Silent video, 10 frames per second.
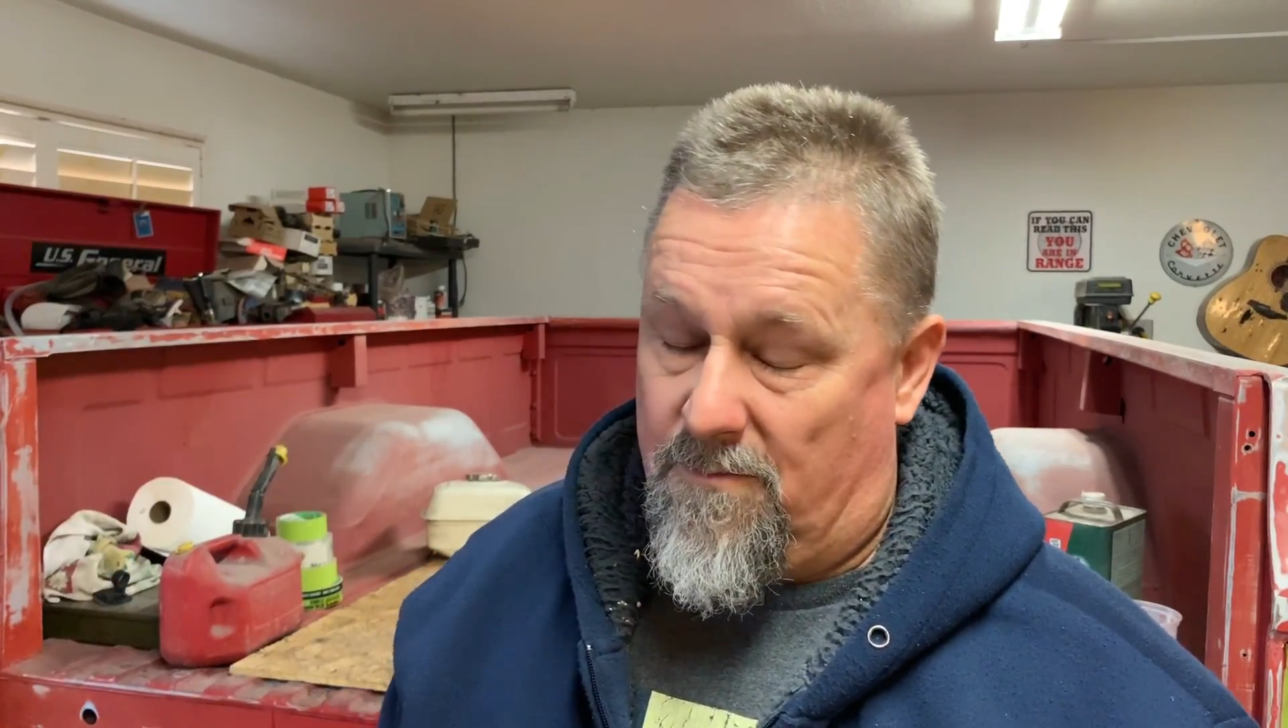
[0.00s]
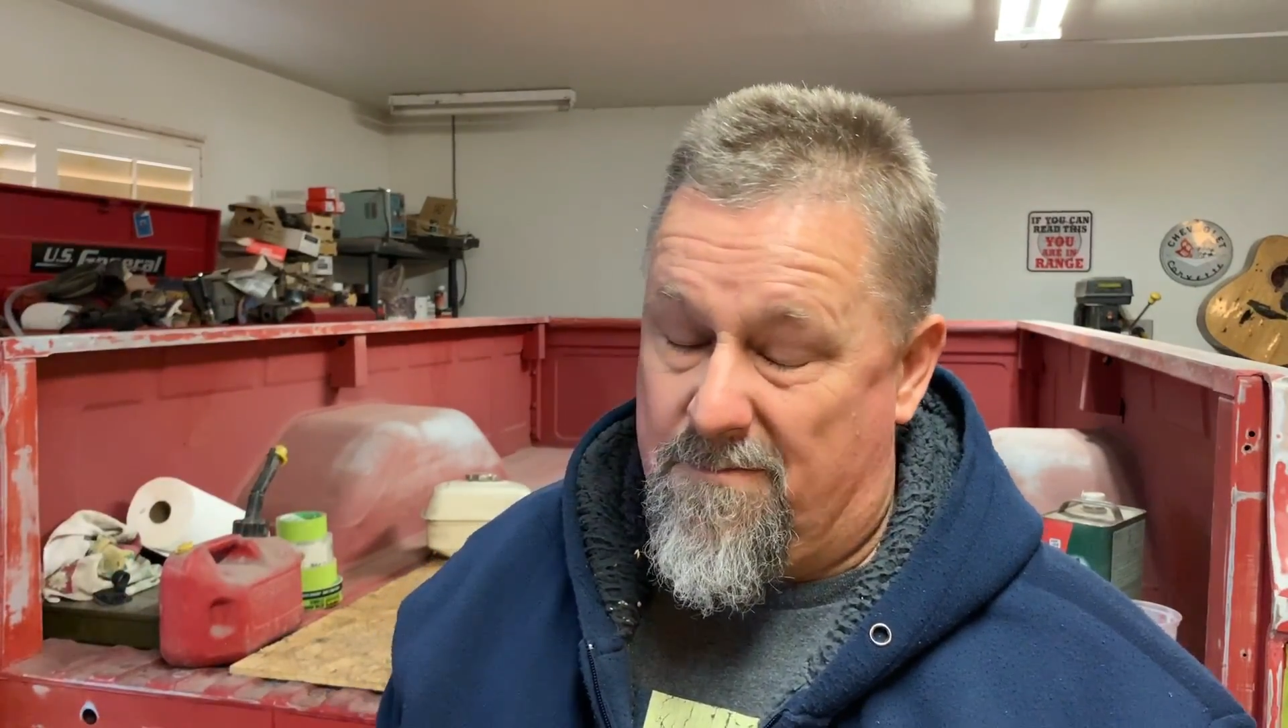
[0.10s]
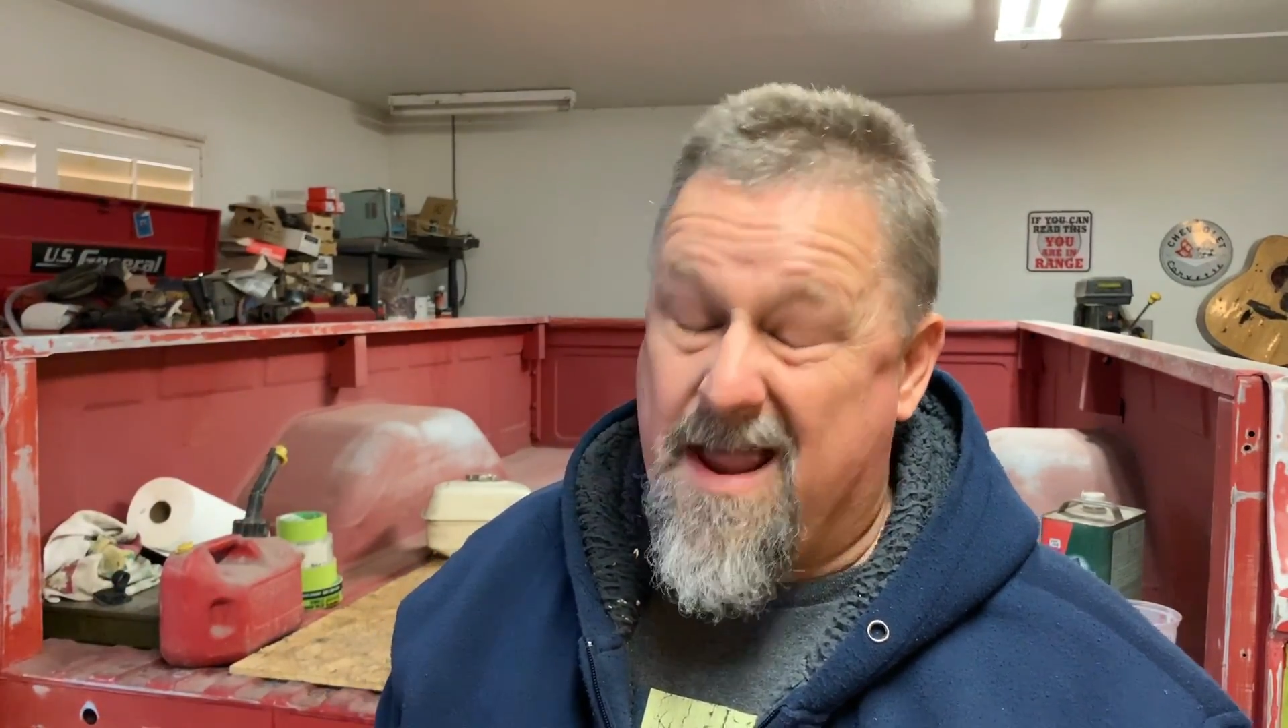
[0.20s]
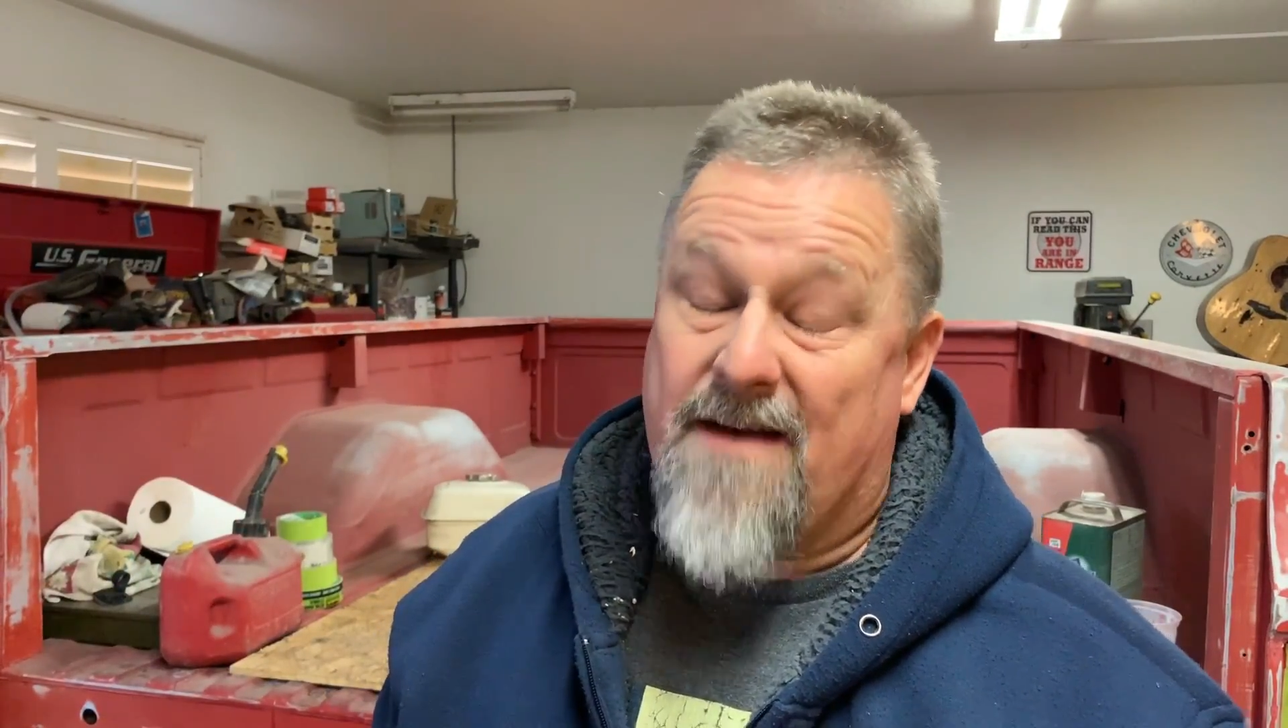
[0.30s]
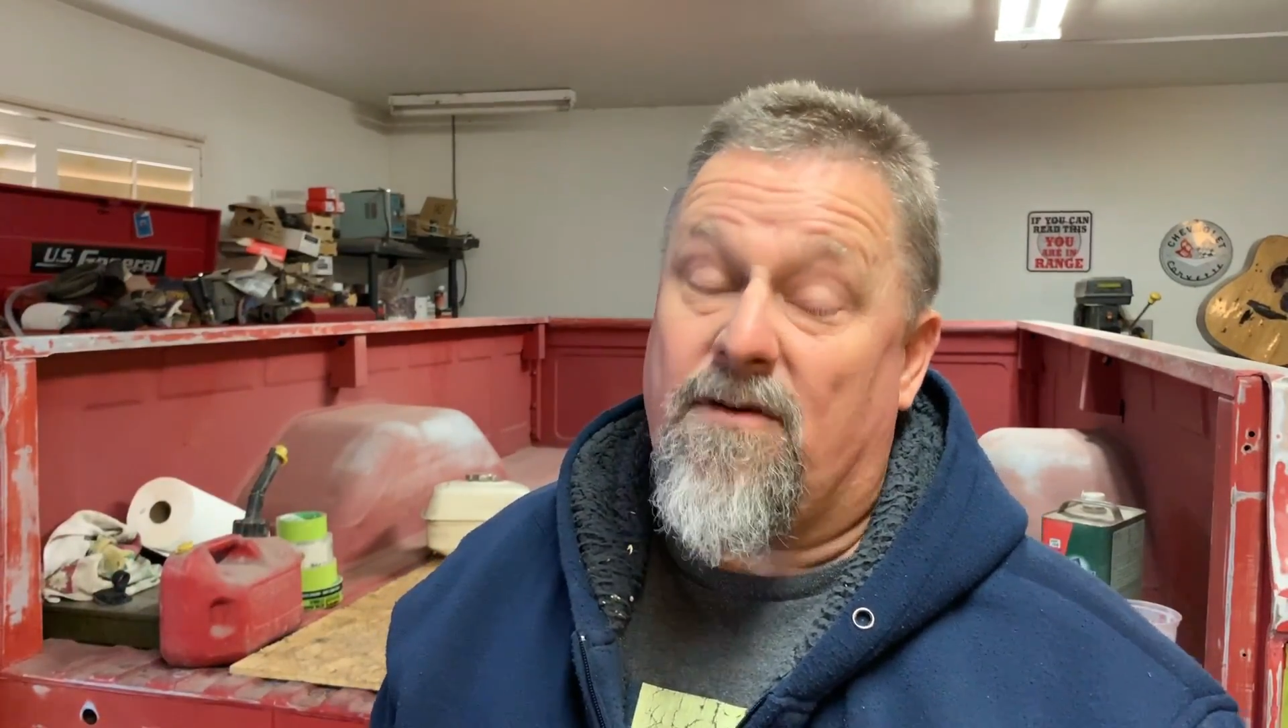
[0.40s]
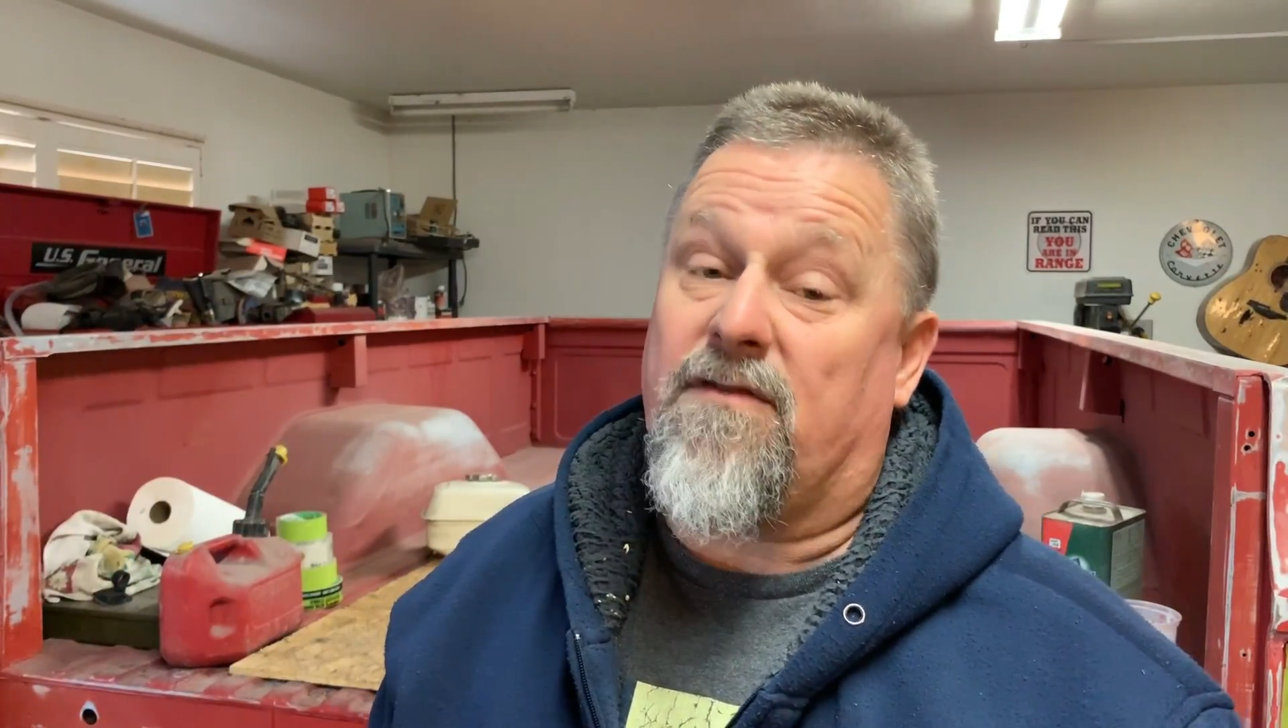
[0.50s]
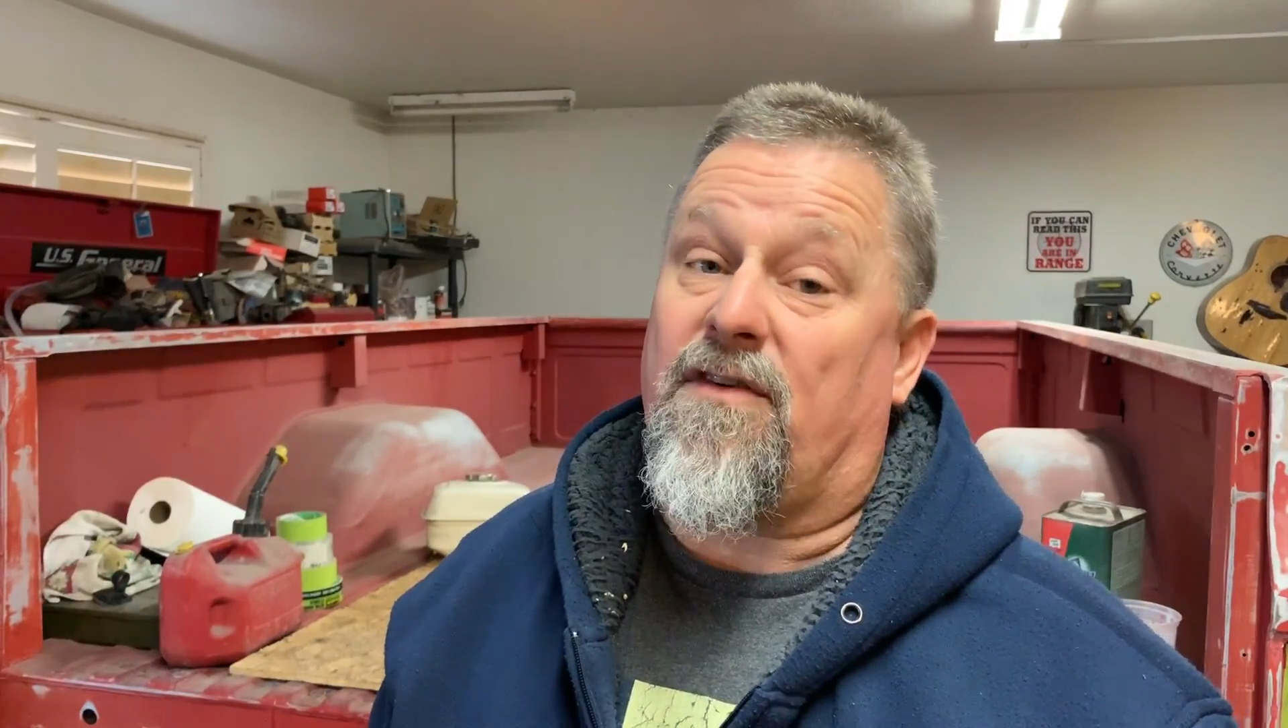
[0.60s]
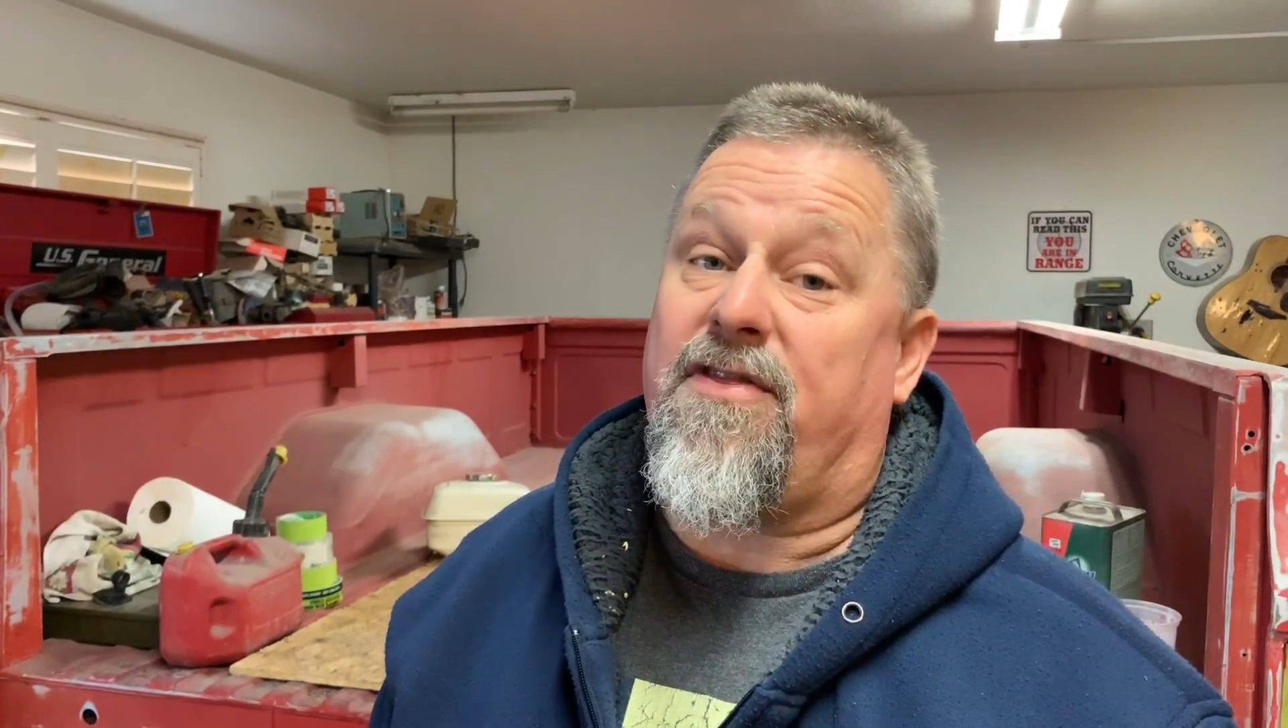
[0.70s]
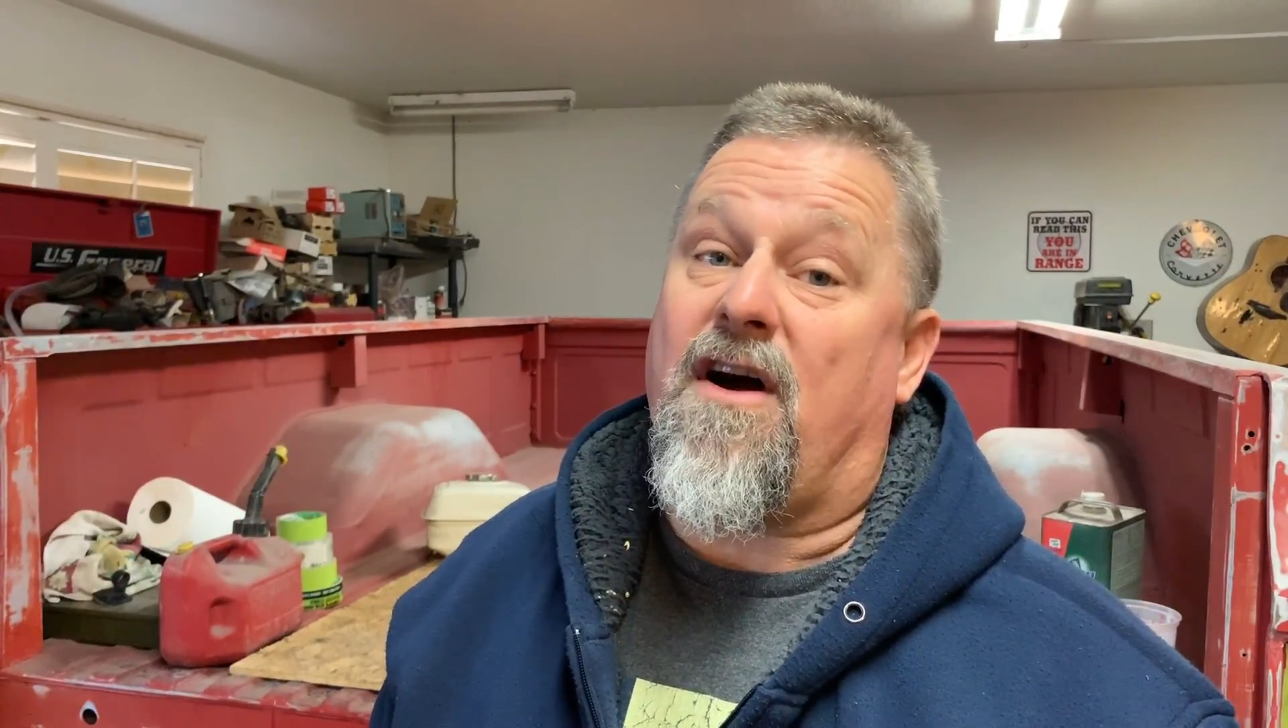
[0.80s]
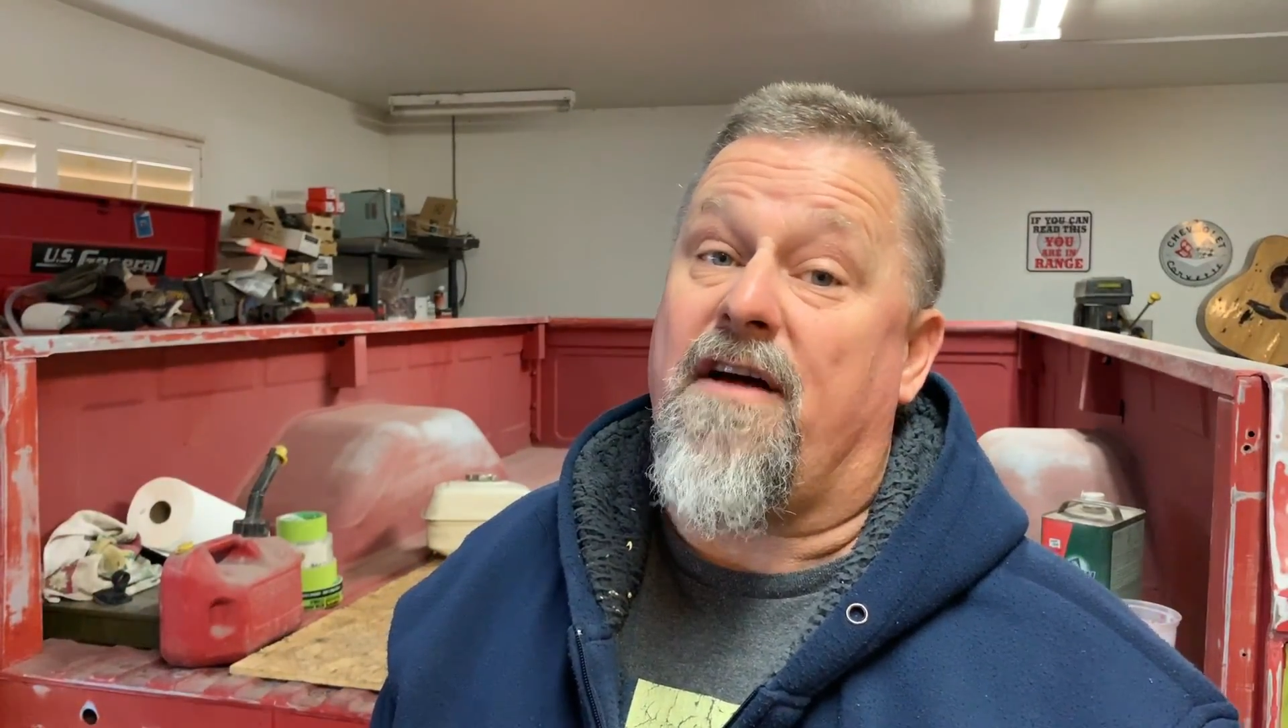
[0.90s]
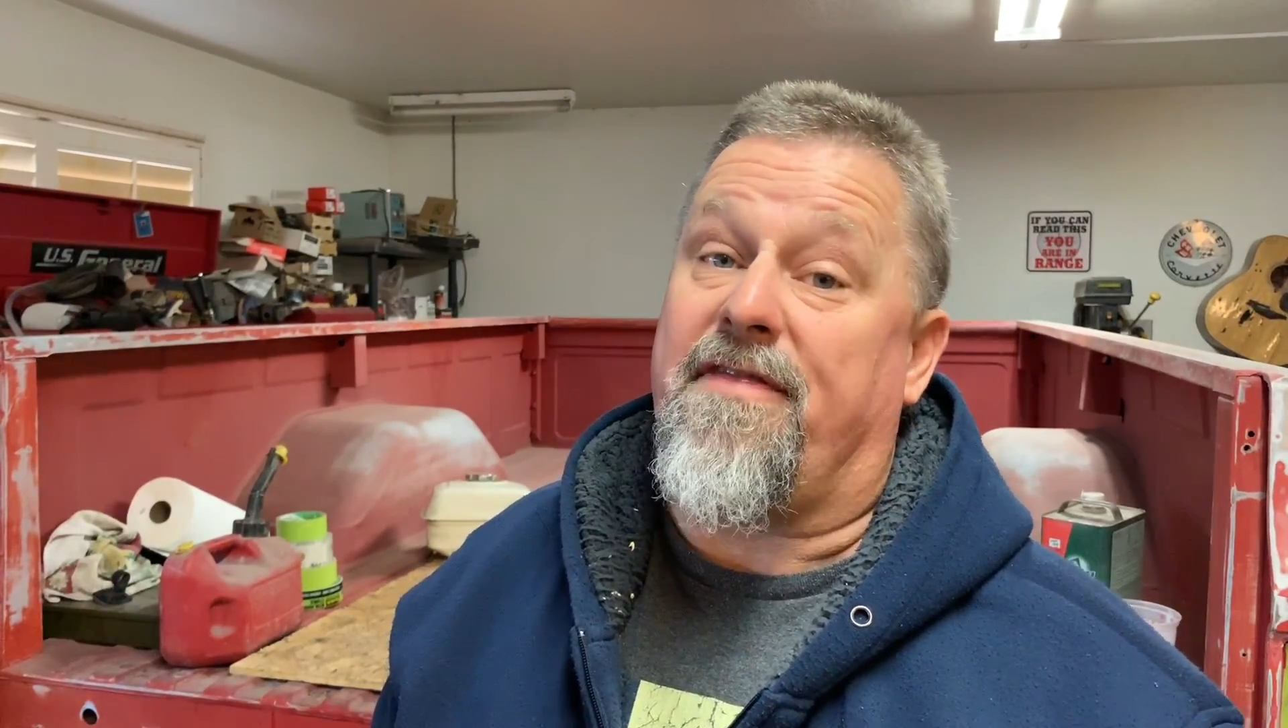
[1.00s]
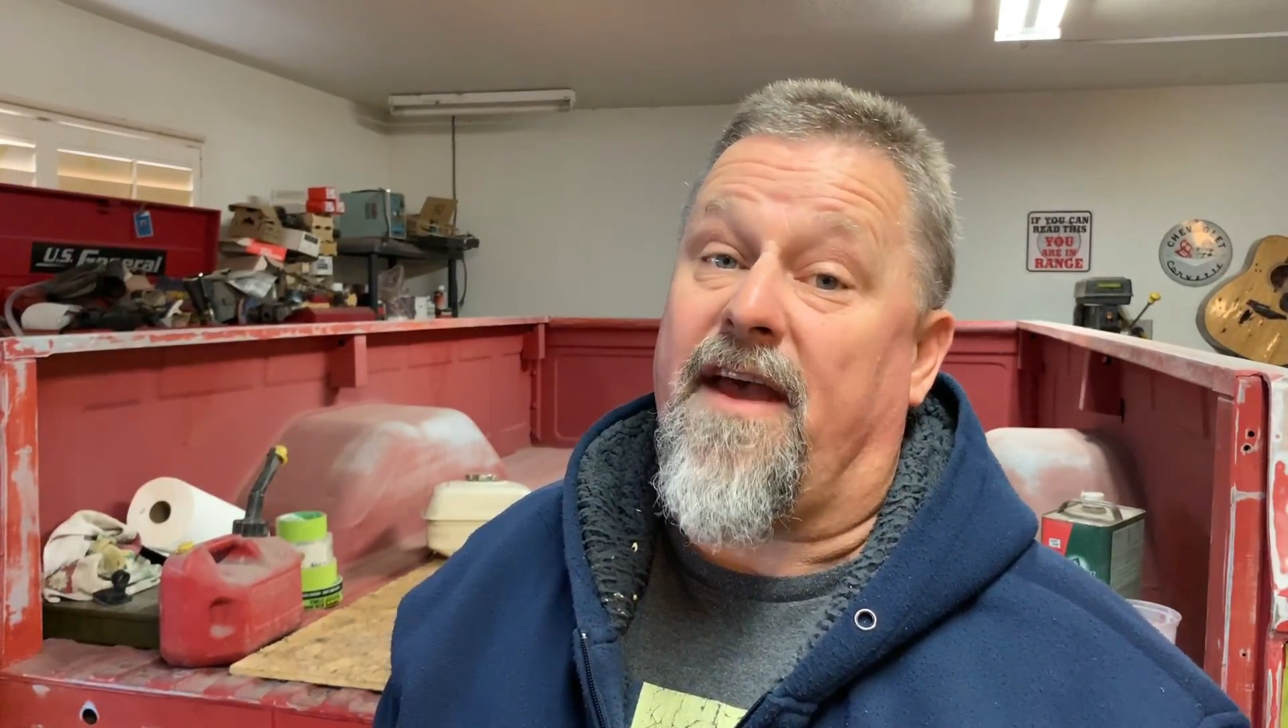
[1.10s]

may have overthought